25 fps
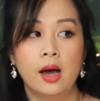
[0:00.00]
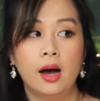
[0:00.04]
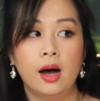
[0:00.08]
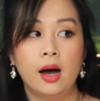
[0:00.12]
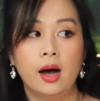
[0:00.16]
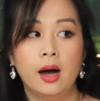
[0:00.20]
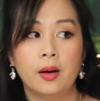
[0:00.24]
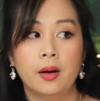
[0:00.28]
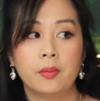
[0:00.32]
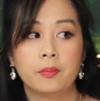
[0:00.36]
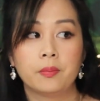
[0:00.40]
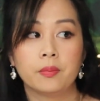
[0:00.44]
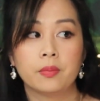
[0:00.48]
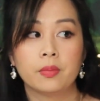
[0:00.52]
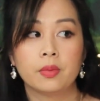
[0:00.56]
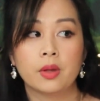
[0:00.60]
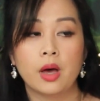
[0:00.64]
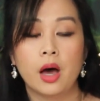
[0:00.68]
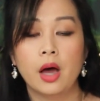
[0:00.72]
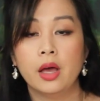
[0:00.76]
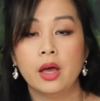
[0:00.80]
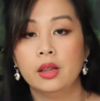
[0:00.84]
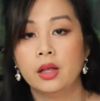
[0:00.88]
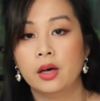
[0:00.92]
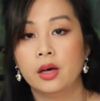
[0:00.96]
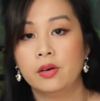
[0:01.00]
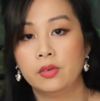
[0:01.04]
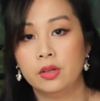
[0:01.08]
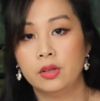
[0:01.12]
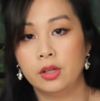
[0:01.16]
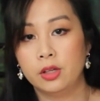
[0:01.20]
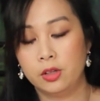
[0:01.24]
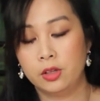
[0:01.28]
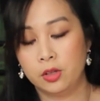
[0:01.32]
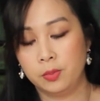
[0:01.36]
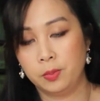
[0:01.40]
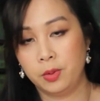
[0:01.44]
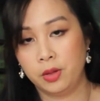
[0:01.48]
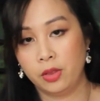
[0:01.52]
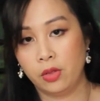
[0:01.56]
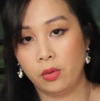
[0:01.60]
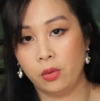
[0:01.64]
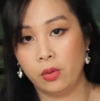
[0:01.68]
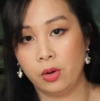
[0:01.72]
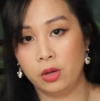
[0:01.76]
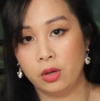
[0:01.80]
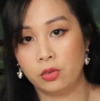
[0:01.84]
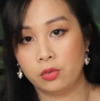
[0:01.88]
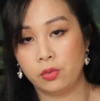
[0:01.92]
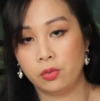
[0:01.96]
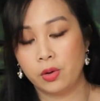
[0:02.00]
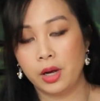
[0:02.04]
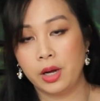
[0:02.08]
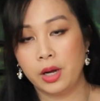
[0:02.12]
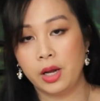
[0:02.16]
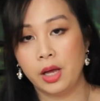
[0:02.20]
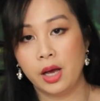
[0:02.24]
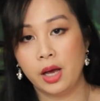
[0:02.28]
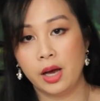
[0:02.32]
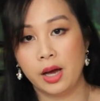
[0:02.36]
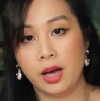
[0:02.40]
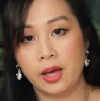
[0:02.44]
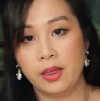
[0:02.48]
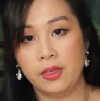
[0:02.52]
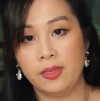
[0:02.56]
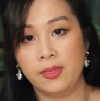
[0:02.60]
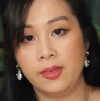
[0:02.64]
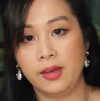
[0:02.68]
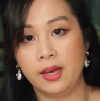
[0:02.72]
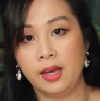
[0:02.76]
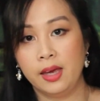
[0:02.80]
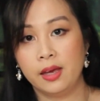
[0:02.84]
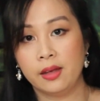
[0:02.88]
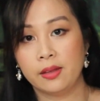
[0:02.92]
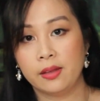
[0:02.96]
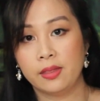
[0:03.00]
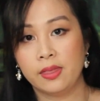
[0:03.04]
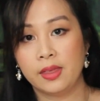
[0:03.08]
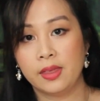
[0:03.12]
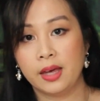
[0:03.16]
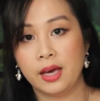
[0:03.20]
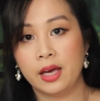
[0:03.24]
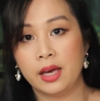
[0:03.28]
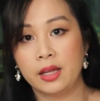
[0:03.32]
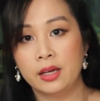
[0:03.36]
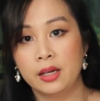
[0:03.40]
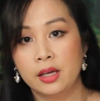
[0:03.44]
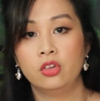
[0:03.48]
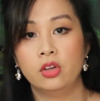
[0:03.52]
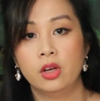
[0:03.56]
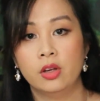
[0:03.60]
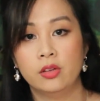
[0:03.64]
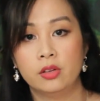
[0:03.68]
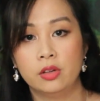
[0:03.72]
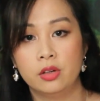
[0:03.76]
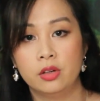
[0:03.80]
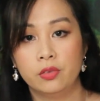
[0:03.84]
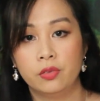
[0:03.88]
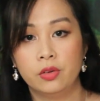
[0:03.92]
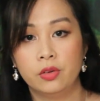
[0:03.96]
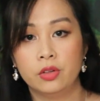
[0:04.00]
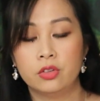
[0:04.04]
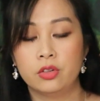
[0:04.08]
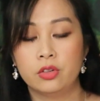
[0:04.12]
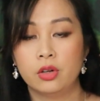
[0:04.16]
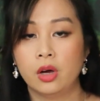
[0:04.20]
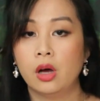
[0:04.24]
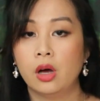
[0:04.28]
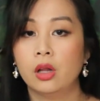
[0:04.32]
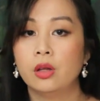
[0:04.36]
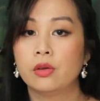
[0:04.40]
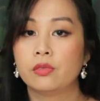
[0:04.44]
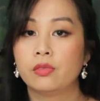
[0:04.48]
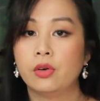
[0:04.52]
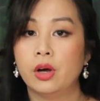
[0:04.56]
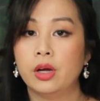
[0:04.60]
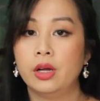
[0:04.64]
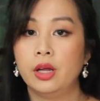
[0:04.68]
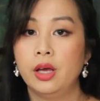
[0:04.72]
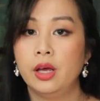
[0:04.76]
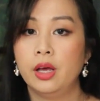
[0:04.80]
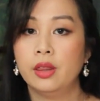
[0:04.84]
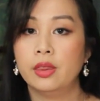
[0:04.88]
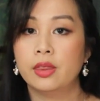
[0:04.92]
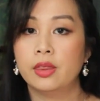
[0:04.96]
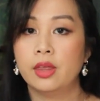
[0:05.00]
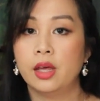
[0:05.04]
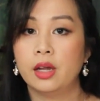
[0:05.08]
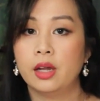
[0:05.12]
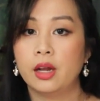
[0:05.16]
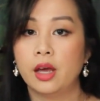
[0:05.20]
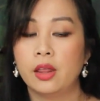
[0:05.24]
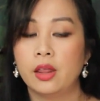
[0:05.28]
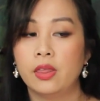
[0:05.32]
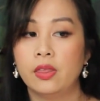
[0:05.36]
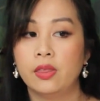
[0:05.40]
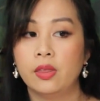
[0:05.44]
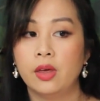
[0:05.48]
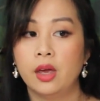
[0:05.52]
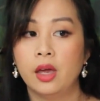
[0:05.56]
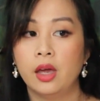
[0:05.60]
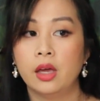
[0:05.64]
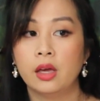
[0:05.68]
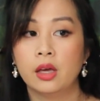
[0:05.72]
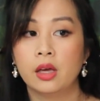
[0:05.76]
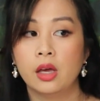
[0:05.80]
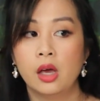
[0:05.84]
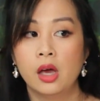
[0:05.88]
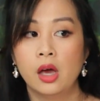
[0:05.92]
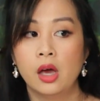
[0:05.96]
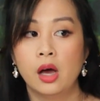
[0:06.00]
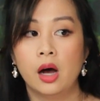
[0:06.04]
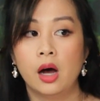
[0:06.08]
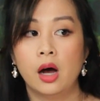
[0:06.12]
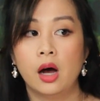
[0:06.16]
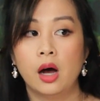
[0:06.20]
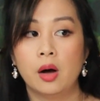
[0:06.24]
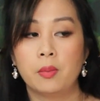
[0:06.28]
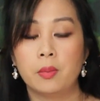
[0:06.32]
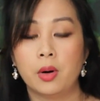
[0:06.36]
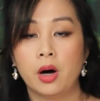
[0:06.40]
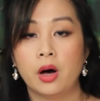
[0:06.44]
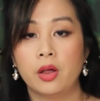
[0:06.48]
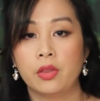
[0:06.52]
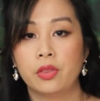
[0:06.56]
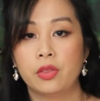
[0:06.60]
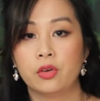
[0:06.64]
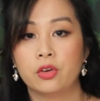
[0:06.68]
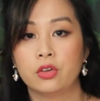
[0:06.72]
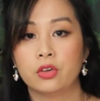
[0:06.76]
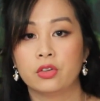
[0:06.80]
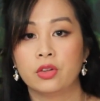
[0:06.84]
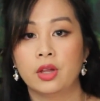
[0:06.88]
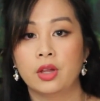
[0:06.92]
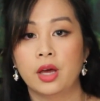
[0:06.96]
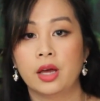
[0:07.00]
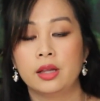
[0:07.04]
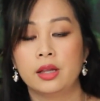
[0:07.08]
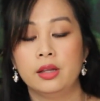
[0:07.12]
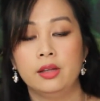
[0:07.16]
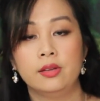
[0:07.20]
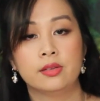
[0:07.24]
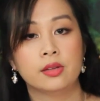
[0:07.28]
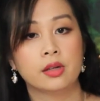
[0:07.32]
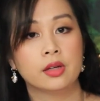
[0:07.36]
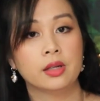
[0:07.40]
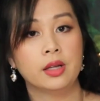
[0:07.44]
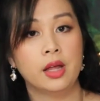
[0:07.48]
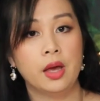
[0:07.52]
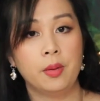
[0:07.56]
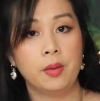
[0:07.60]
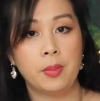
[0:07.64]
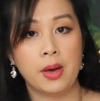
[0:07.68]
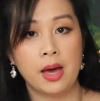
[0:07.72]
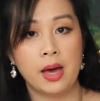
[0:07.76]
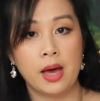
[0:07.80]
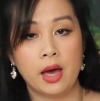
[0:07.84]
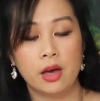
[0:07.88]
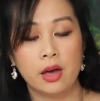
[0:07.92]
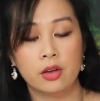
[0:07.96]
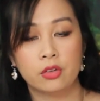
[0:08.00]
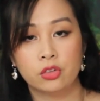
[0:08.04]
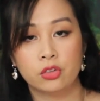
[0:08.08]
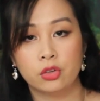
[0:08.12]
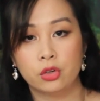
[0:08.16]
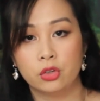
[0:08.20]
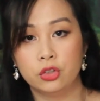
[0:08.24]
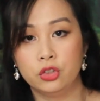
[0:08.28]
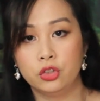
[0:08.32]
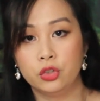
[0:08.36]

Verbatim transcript: Um, I love Elizabeth Hoyt's writing. I think that she has a different style of writing than I think um, authors like Lisa Kleypas or